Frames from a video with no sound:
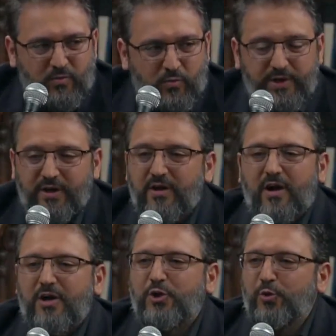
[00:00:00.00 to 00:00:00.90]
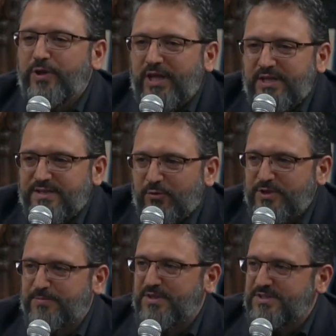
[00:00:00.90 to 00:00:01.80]
What are our duties and
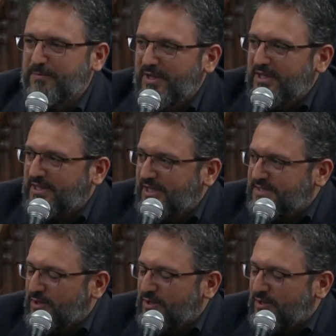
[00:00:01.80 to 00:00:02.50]
responsibilities,